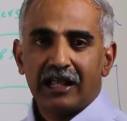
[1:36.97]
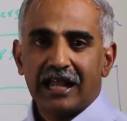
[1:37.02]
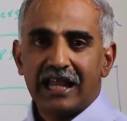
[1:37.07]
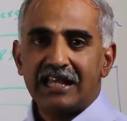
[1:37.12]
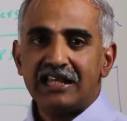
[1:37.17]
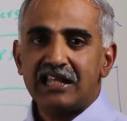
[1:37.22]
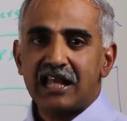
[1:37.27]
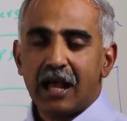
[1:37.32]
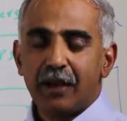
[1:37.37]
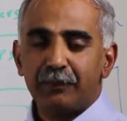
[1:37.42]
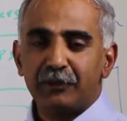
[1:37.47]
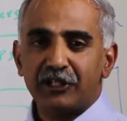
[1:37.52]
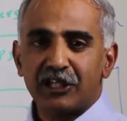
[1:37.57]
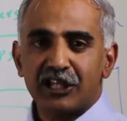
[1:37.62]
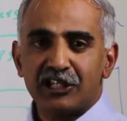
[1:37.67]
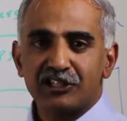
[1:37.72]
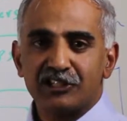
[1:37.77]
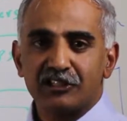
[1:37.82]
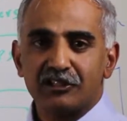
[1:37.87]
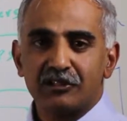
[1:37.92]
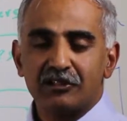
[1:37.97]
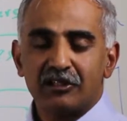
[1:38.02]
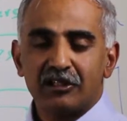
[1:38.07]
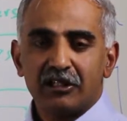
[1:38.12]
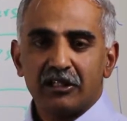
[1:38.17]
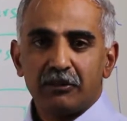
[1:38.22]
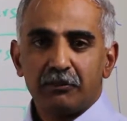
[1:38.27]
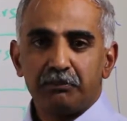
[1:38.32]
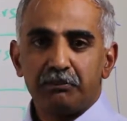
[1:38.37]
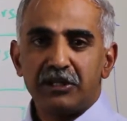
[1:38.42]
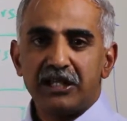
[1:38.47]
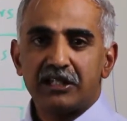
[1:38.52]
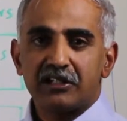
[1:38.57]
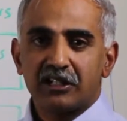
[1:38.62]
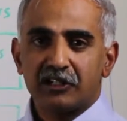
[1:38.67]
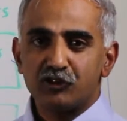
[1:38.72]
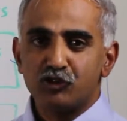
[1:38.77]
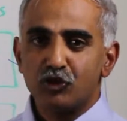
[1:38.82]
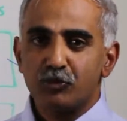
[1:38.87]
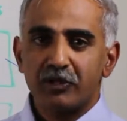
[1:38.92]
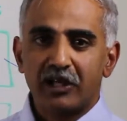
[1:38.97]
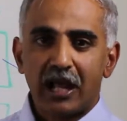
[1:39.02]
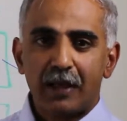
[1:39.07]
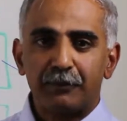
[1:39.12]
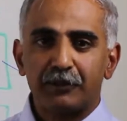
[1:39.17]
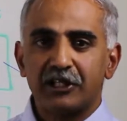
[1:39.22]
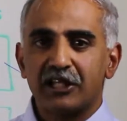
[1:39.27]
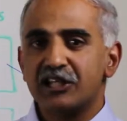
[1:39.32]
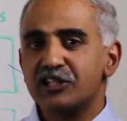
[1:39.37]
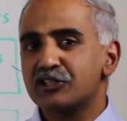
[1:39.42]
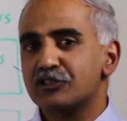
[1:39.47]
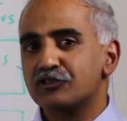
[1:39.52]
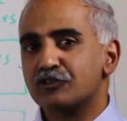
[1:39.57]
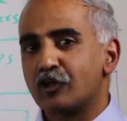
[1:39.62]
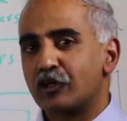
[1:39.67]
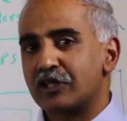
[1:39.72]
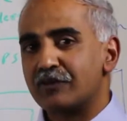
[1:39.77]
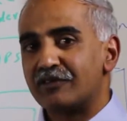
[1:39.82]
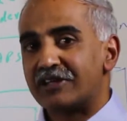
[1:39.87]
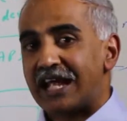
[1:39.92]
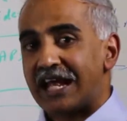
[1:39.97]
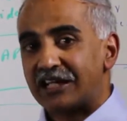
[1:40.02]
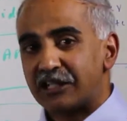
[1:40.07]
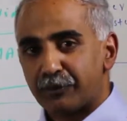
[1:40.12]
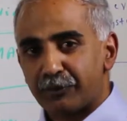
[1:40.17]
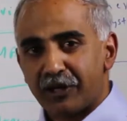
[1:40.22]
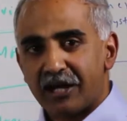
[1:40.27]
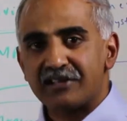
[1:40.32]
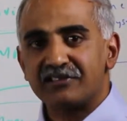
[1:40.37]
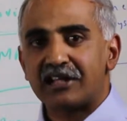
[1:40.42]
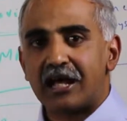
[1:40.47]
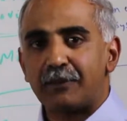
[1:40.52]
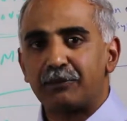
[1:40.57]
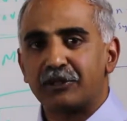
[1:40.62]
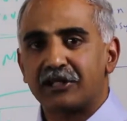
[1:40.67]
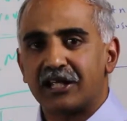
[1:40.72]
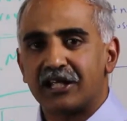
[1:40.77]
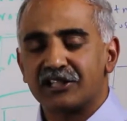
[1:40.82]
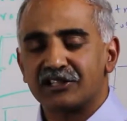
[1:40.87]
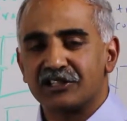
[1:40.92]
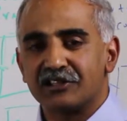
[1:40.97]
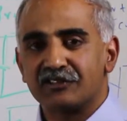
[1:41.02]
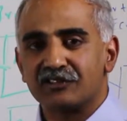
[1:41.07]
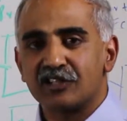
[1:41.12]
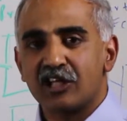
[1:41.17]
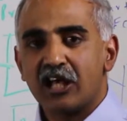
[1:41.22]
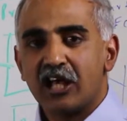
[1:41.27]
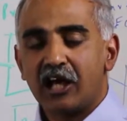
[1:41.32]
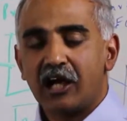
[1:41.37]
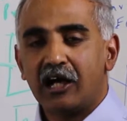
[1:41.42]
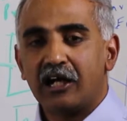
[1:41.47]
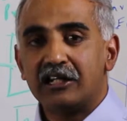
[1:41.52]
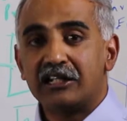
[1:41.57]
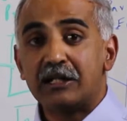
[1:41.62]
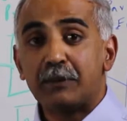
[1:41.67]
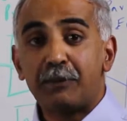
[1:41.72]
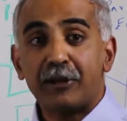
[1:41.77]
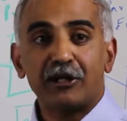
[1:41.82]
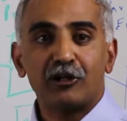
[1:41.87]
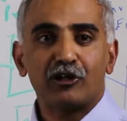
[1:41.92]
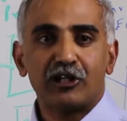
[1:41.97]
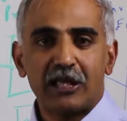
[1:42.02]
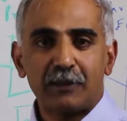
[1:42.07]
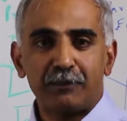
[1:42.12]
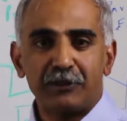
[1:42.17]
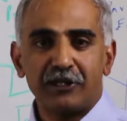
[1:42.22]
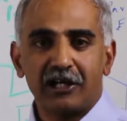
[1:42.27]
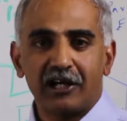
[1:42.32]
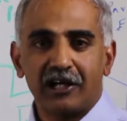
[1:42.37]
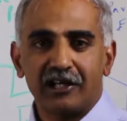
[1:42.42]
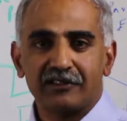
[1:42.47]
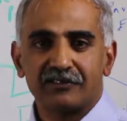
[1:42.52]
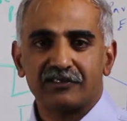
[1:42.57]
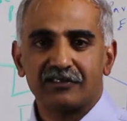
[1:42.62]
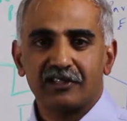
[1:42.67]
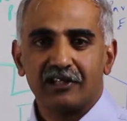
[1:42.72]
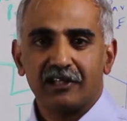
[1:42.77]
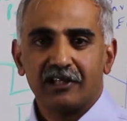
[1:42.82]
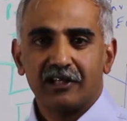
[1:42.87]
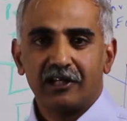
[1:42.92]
Any application, be it consumer applications or even enterprise applications, depend on APIs.